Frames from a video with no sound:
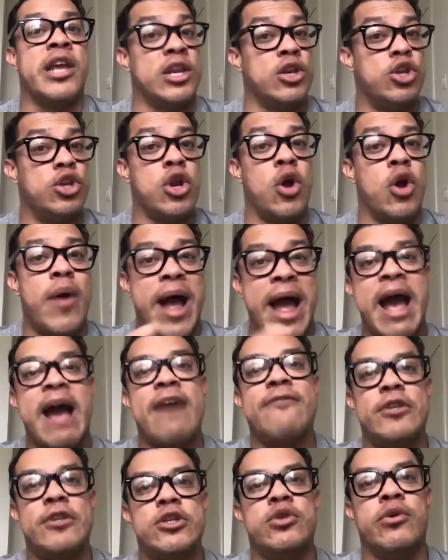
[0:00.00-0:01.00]
again you don't
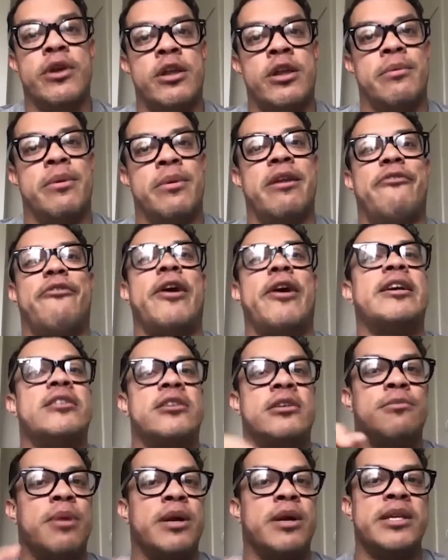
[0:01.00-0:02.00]
have to do intermittent
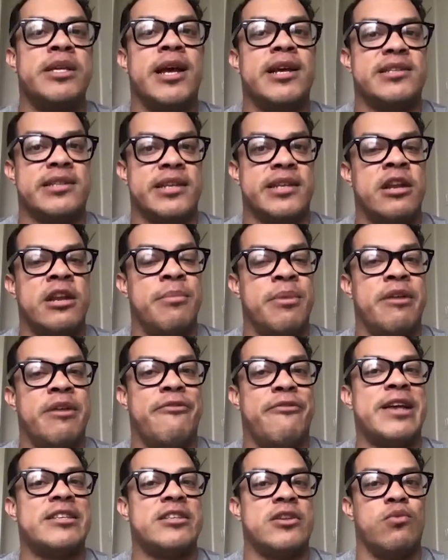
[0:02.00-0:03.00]
fasting but yes
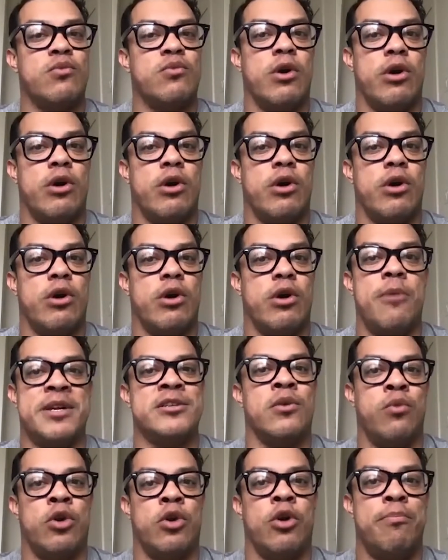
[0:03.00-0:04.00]
intermittent fasting will
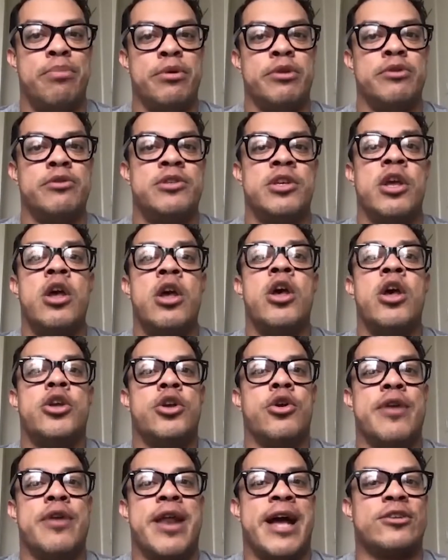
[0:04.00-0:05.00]
help because it will
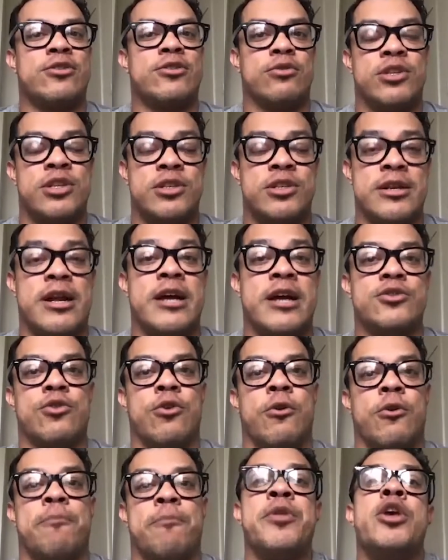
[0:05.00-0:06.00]
boost your natural
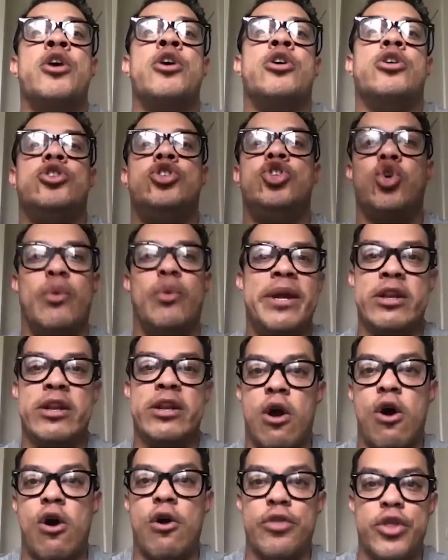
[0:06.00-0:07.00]
testosterone
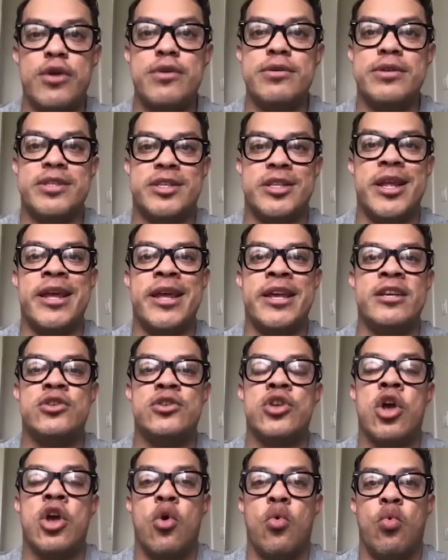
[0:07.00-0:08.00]
doing all those
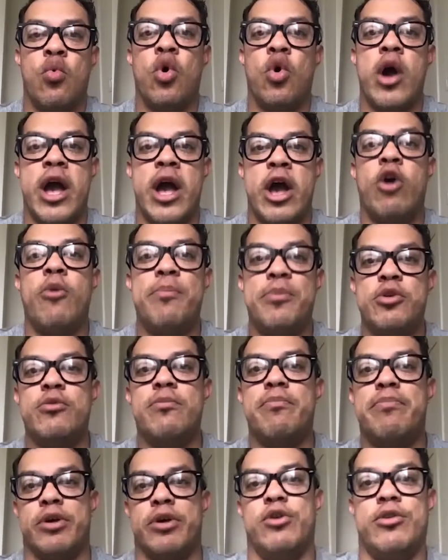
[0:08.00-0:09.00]
things will help
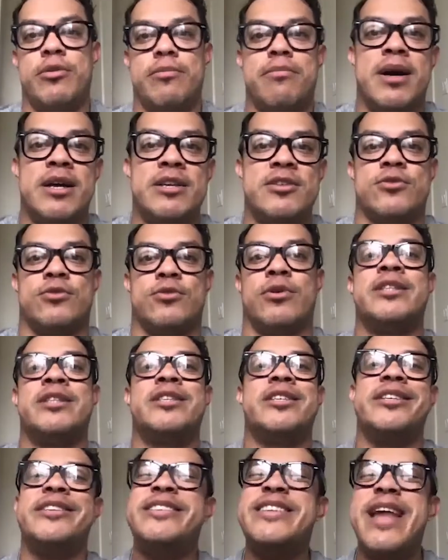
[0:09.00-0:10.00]
you build muscle
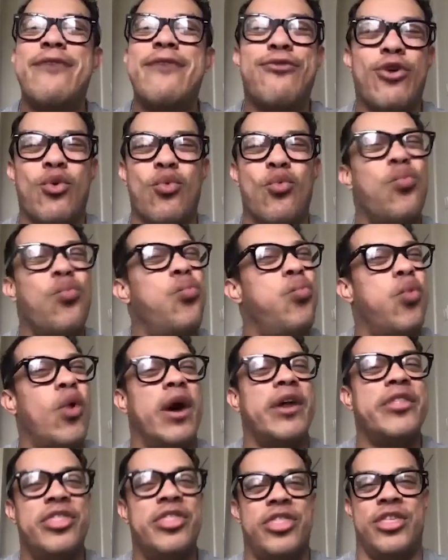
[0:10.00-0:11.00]
it's never
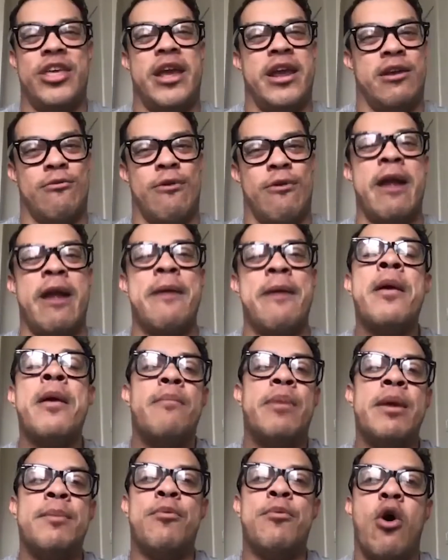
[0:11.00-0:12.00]
one thing right
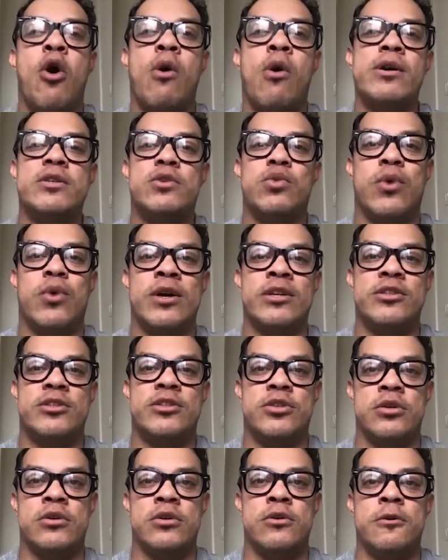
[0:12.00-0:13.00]
people always
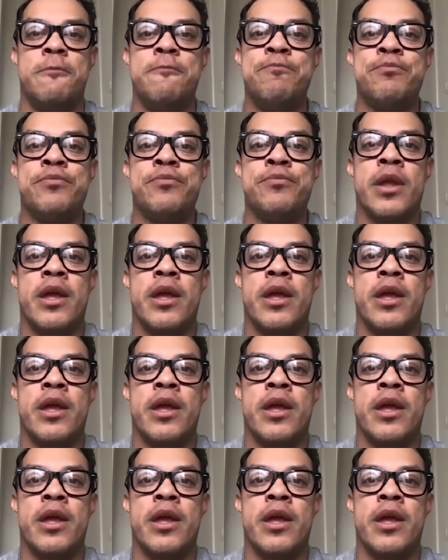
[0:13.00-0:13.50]
want to